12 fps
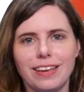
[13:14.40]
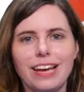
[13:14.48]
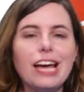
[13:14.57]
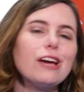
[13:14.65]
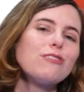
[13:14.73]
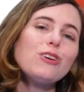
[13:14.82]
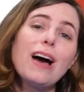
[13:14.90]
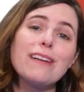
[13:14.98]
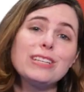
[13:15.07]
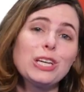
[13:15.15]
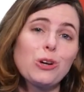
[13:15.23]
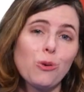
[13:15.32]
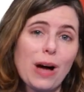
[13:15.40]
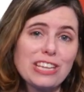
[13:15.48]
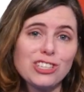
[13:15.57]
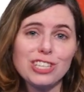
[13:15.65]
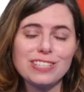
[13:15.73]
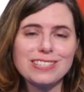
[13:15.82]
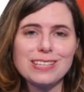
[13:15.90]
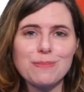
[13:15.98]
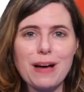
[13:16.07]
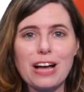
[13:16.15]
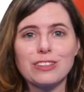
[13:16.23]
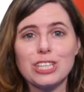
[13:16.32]
If you have any questions
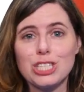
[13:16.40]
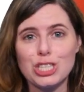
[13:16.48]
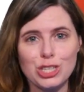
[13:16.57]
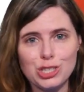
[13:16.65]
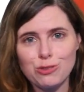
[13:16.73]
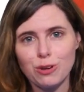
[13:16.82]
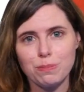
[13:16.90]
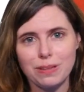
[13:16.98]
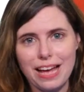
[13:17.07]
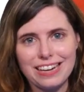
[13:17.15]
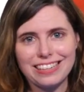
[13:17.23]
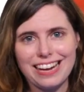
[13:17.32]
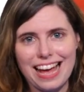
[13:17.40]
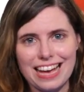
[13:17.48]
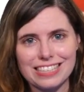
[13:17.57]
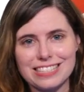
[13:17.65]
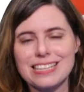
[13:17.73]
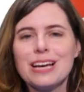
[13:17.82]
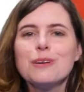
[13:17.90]
about the search for Planet X,